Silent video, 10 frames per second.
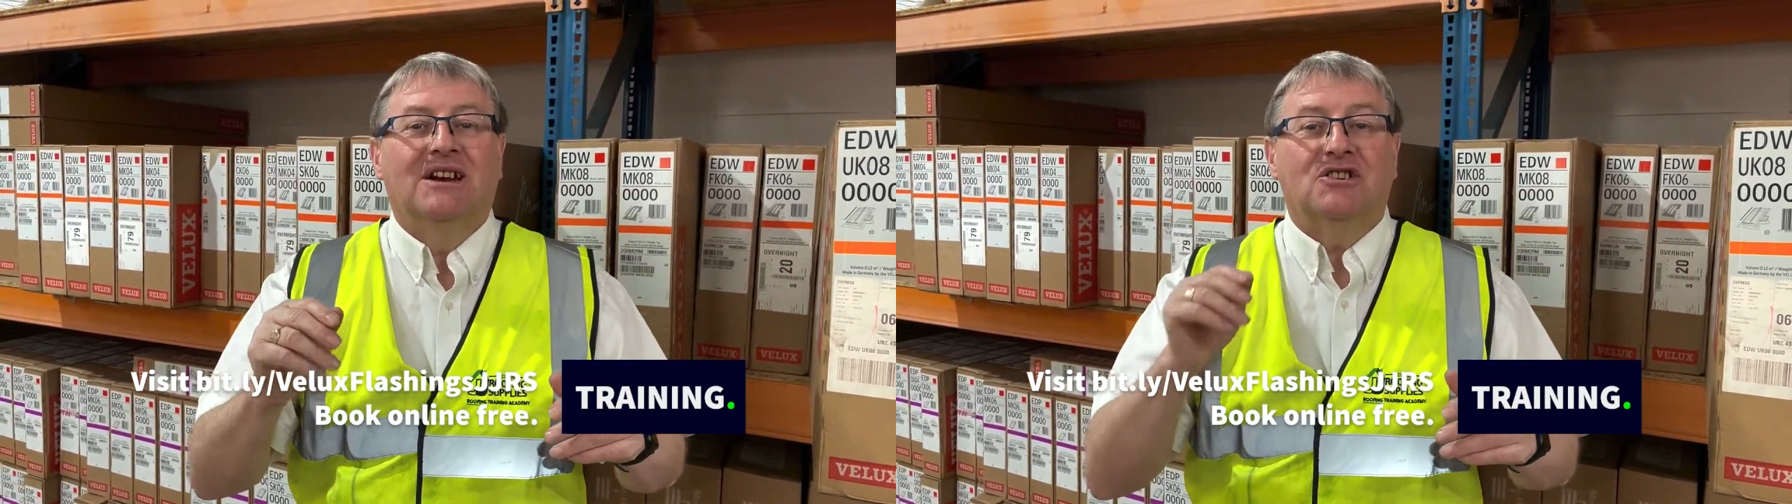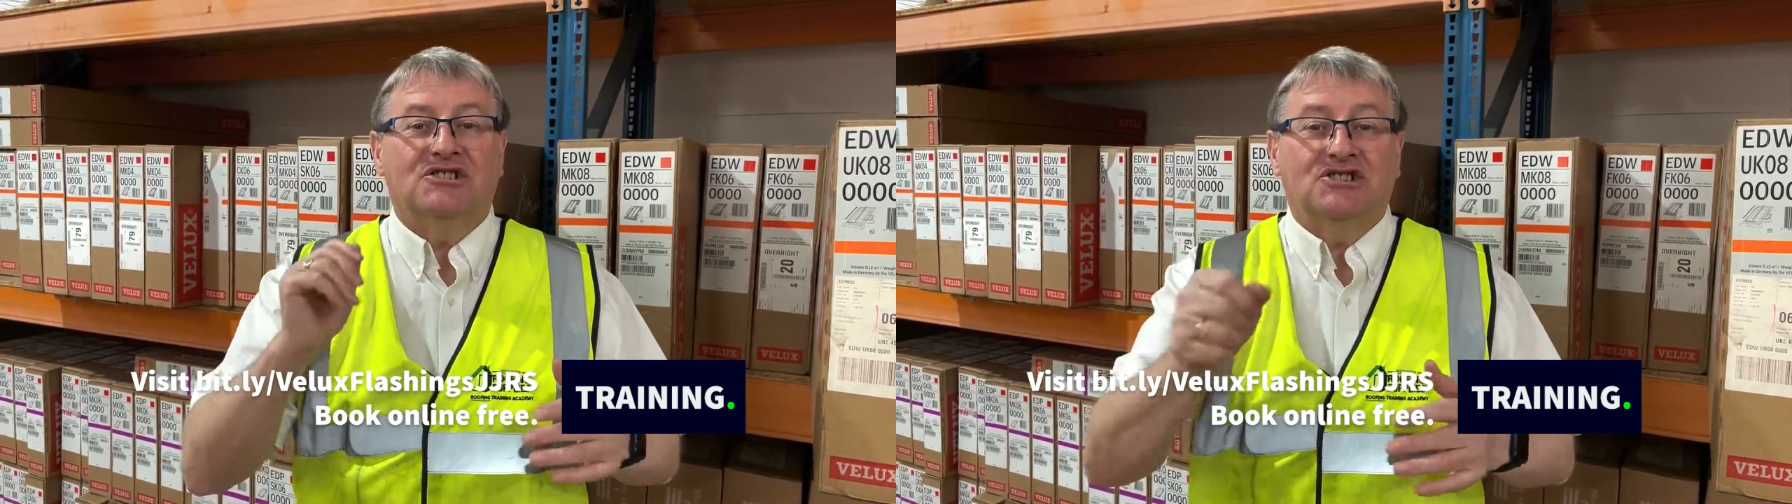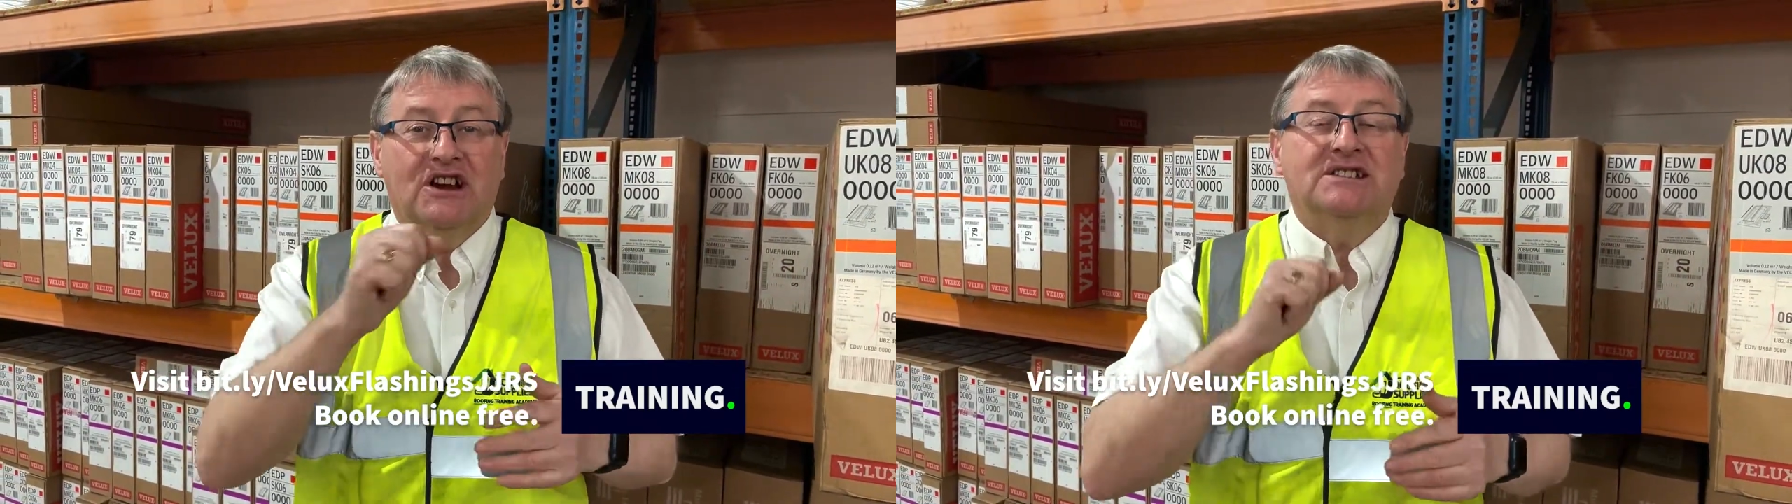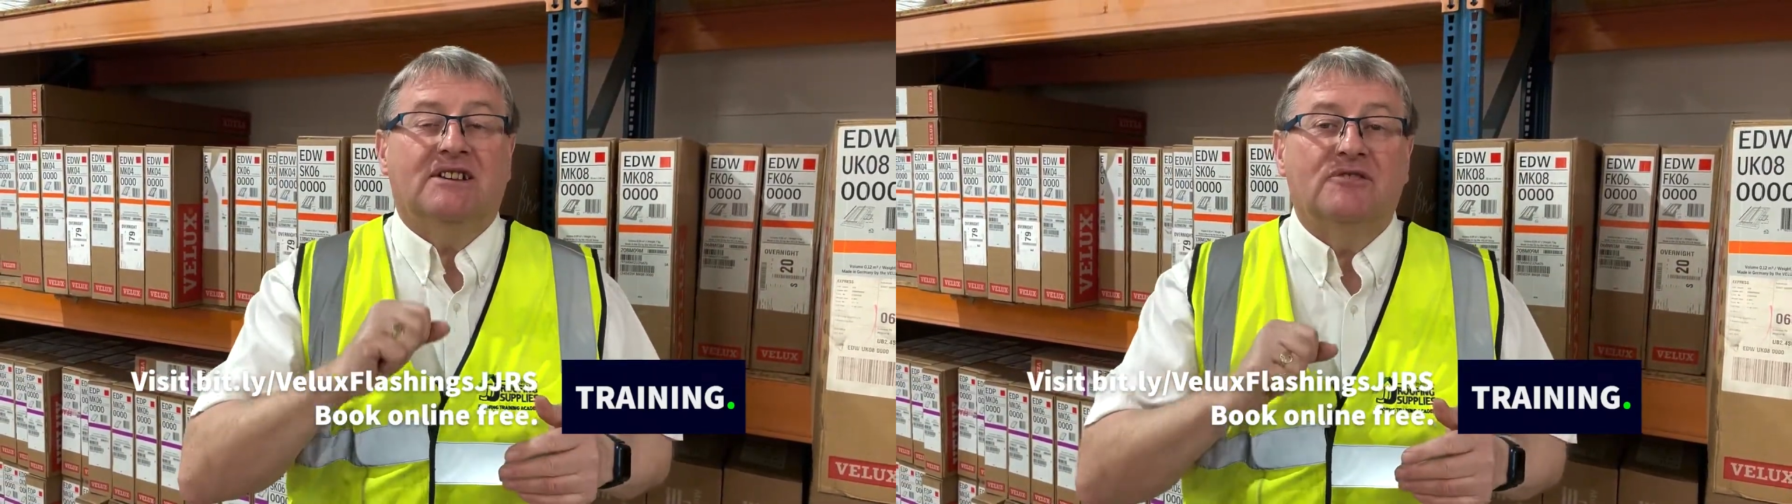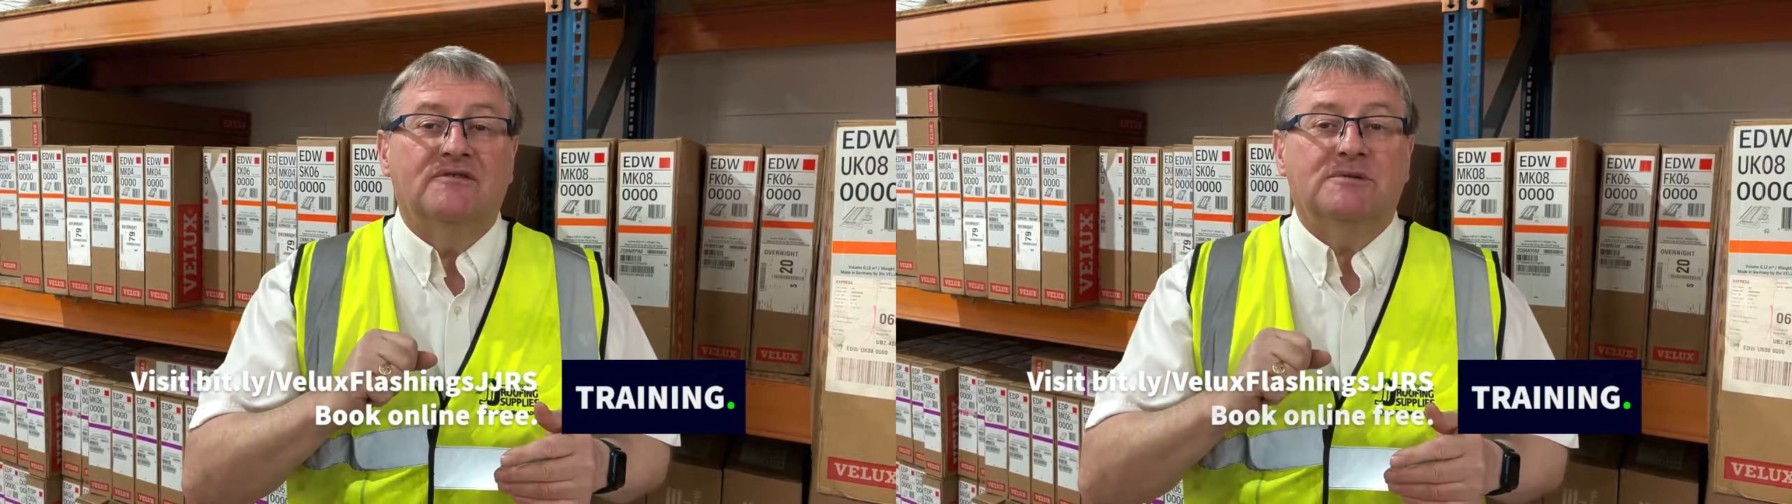because at
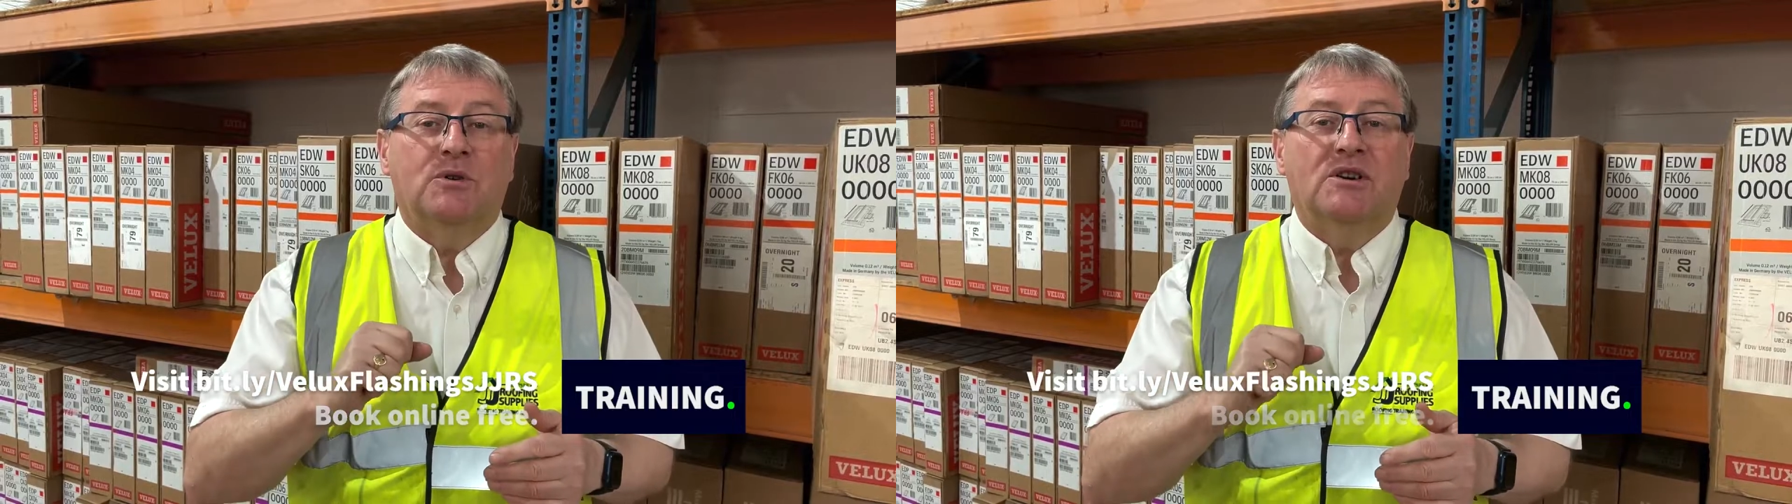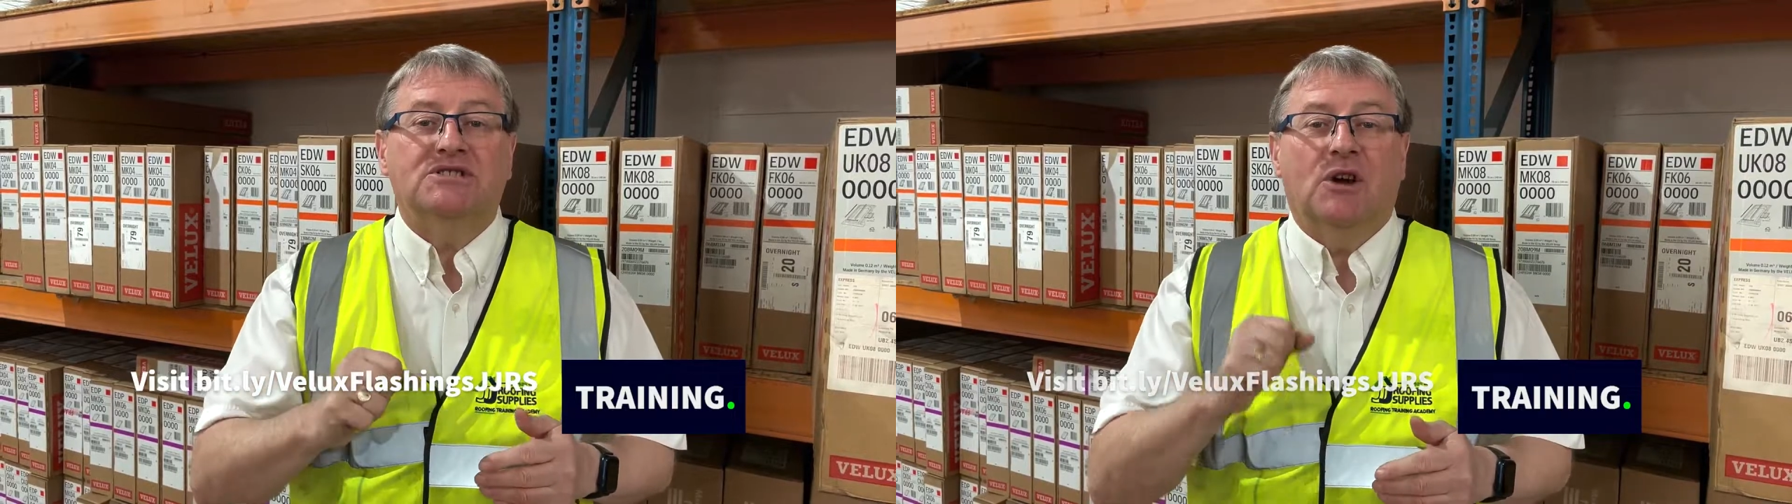JJ Roofing Supplies,